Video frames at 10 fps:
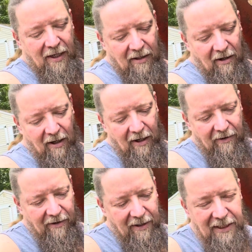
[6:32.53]
On
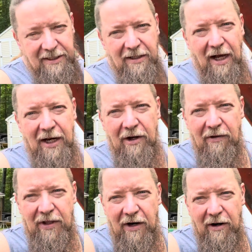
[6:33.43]
their, at least I know
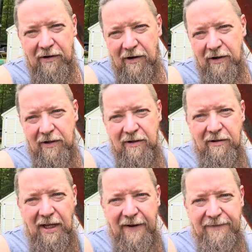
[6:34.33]
that on their
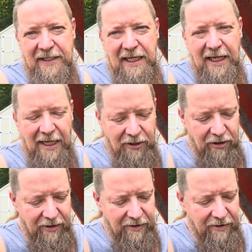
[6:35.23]
FT
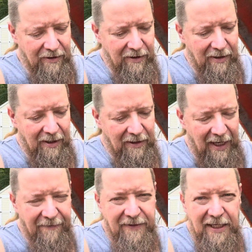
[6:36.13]
engines. The
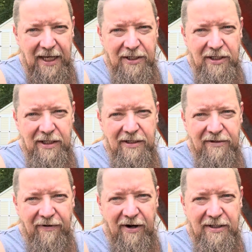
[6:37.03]
FT engine is
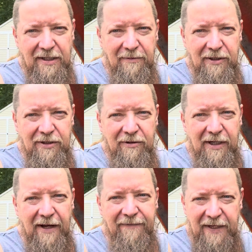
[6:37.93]
very similar to
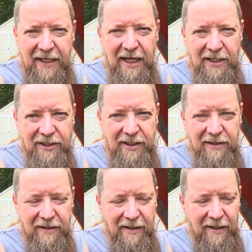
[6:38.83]
an FE engine,
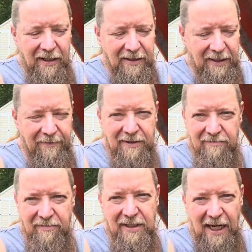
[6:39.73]
except
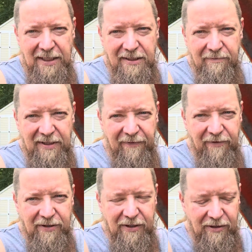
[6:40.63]
it's got some
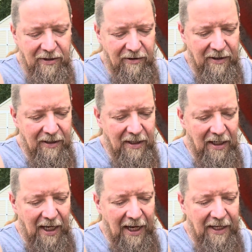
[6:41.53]
differences to it.
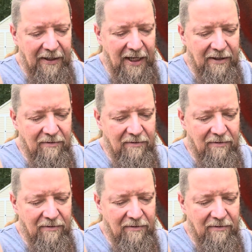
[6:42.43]
And they